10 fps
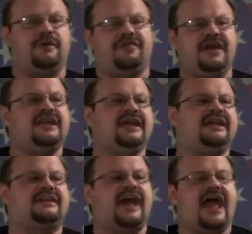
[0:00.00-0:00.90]
we then
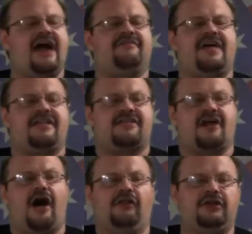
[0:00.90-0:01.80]
need to have that
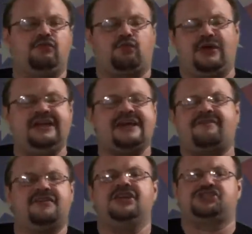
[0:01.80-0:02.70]
solid
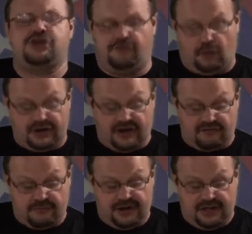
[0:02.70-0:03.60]
redefinition of what
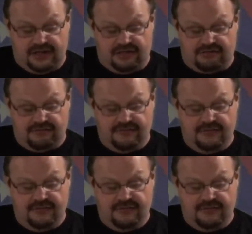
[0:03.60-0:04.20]
government is.